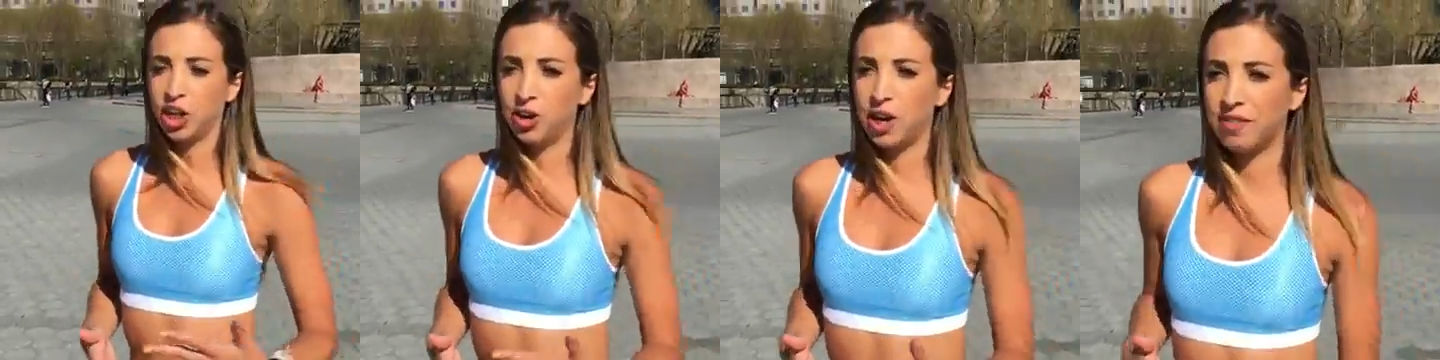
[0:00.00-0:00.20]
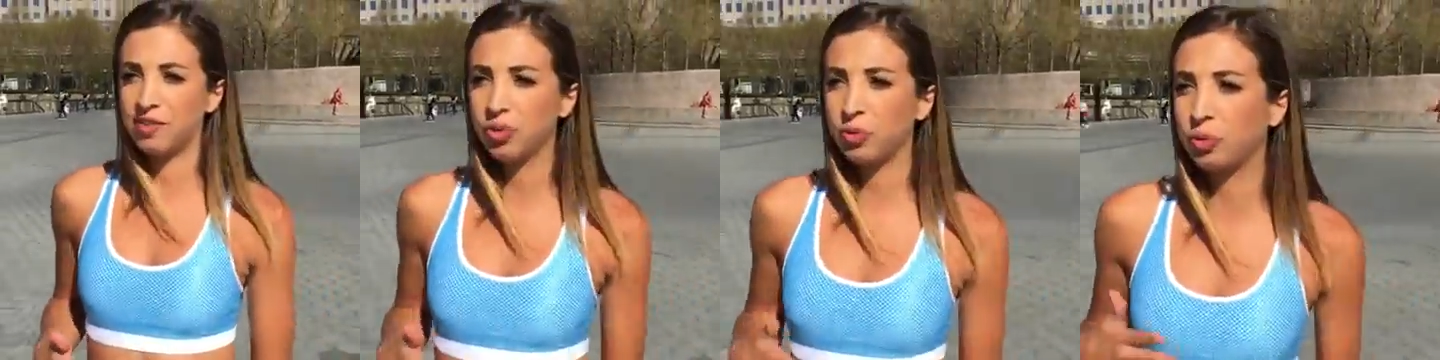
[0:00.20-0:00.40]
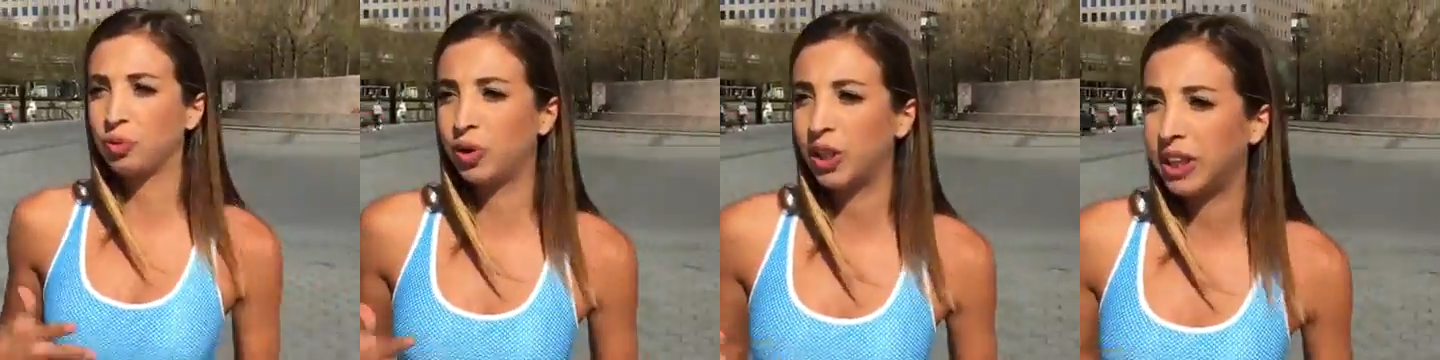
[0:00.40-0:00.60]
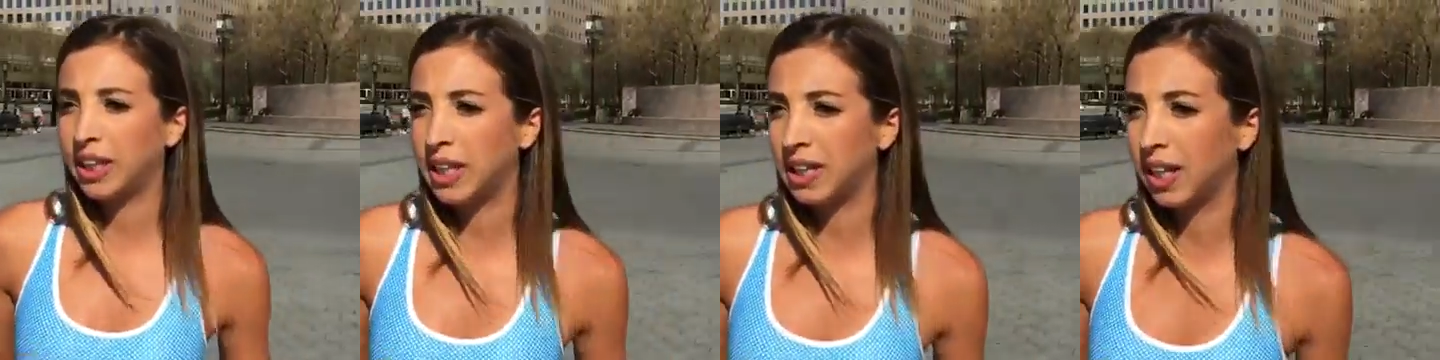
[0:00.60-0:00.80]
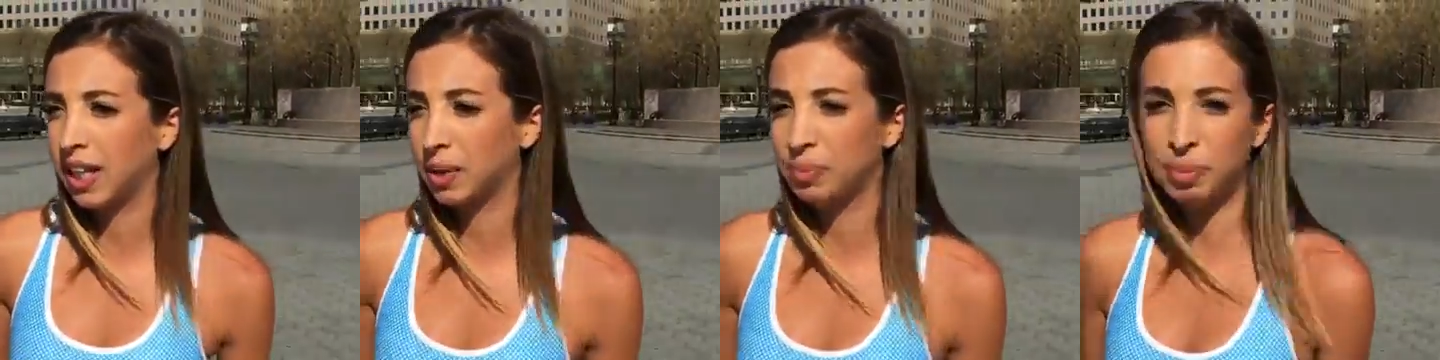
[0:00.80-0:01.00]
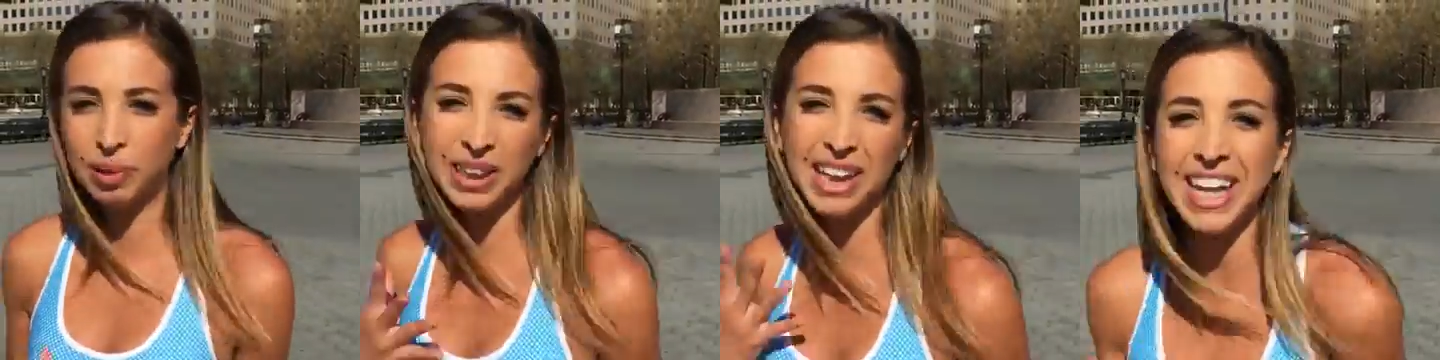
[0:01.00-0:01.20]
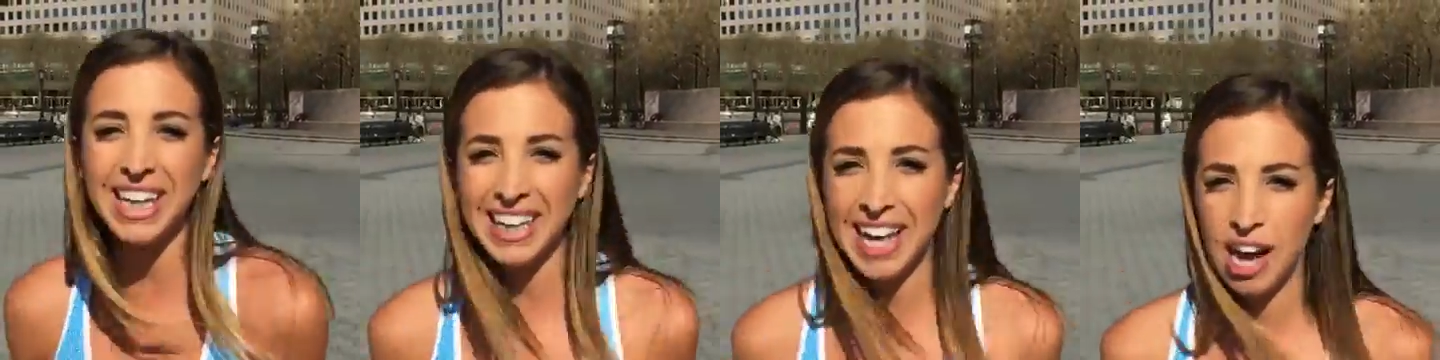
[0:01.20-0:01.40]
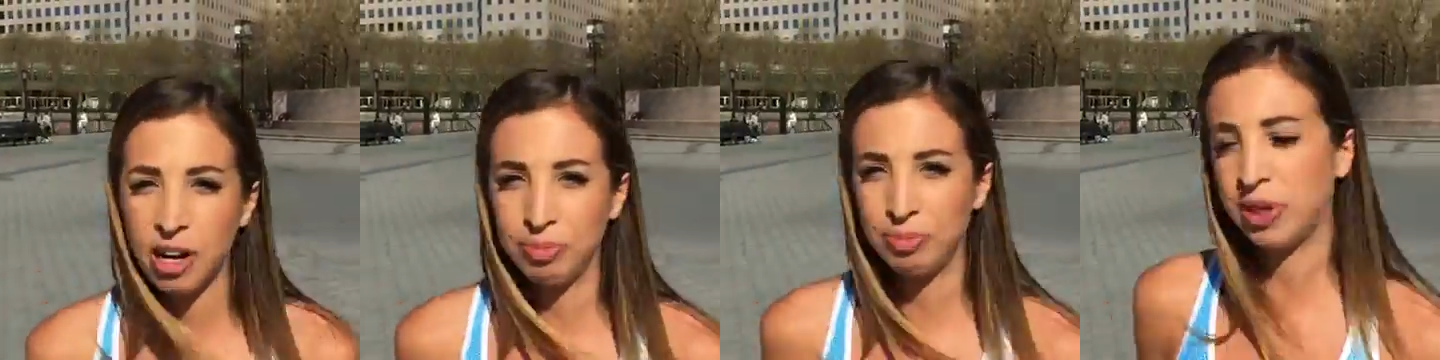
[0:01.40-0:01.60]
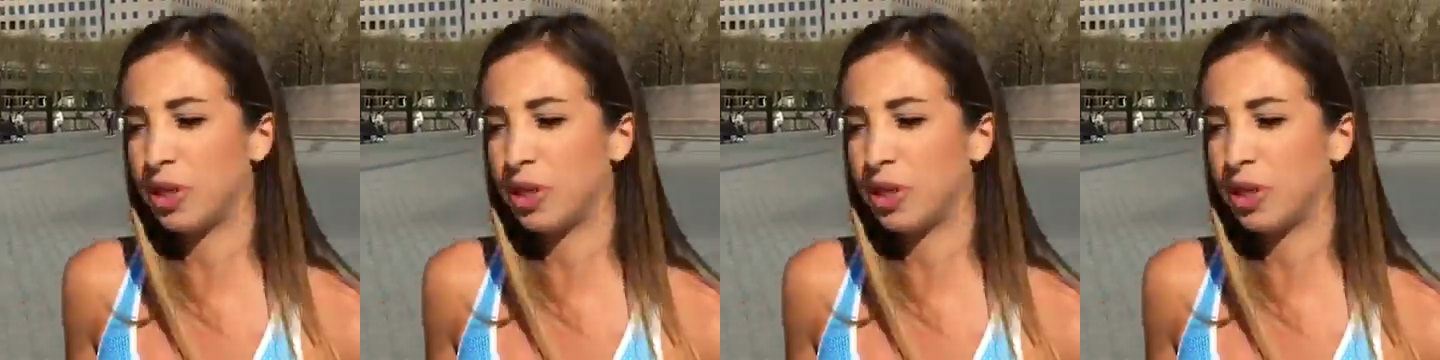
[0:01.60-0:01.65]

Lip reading: You have to really like play loud